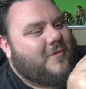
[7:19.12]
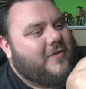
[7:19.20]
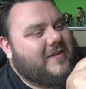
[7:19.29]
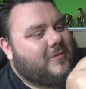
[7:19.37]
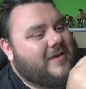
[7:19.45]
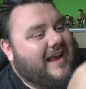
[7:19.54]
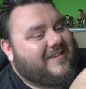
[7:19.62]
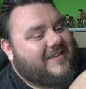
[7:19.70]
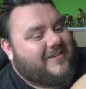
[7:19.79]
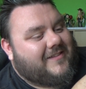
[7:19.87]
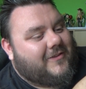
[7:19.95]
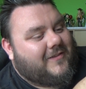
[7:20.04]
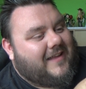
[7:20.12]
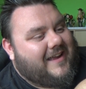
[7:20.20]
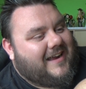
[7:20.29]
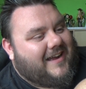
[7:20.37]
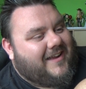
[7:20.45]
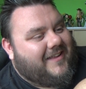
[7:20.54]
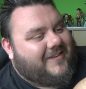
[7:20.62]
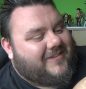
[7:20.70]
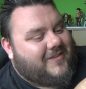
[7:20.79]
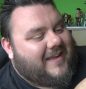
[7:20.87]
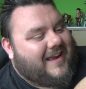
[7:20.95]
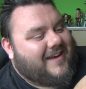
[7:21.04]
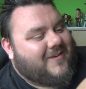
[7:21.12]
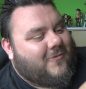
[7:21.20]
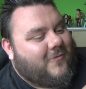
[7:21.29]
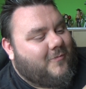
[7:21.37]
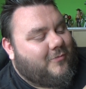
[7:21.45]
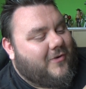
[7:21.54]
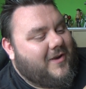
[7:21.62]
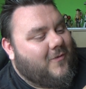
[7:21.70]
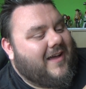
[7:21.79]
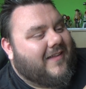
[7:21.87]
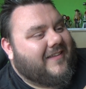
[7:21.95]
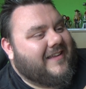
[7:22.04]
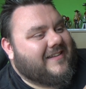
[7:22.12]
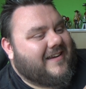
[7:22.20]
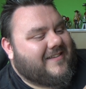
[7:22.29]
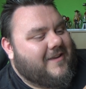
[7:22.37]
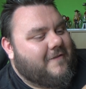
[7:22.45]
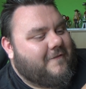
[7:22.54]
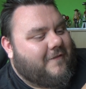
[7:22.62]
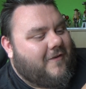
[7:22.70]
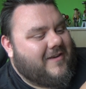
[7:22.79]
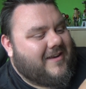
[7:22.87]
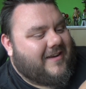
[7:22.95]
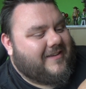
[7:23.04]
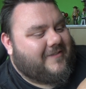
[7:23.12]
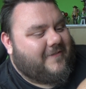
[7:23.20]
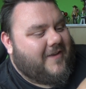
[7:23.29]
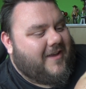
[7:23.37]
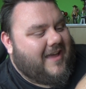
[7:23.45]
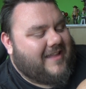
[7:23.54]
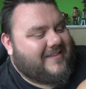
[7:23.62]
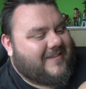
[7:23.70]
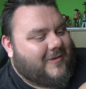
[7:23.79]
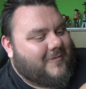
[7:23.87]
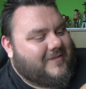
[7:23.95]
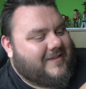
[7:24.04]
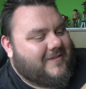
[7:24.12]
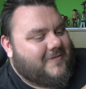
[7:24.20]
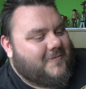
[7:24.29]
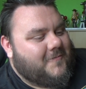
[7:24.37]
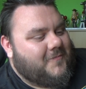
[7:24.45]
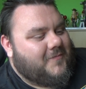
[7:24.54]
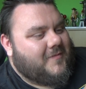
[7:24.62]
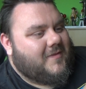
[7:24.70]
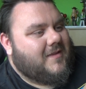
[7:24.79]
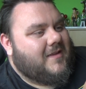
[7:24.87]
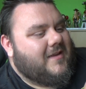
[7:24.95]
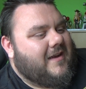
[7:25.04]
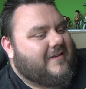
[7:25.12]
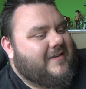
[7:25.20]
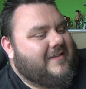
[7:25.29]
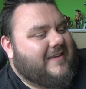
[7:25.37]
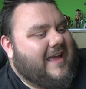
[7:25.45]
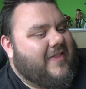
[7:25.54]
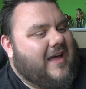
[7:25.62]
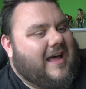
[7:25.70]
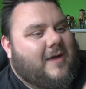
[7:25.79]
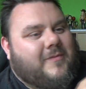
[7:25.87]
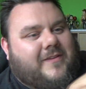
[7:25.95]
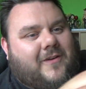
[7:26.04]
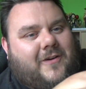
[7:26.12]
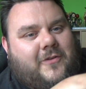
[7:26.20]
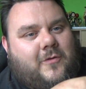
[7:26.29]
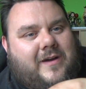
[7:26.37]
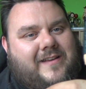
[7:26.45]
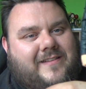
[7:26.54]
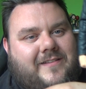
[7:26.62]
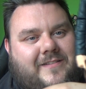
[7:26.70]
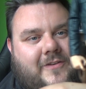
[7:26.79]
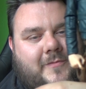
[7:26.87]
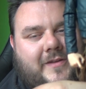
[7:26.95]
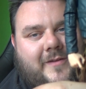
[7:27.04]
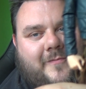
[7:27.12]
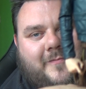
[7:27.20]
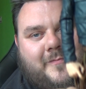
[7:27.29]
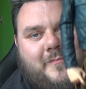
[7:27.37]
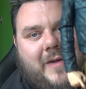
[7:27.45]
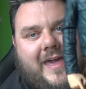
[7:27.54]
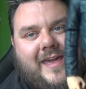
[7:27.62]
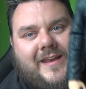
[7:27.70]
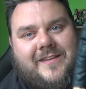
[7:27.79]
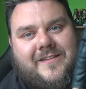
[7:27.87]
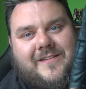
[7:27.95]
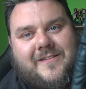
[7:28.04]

but this one actually does look like does look like Han pretty well. It's actually a very nice uh, head sculpt. I just need to get that arm sorted, otherwise it's going to be a pain.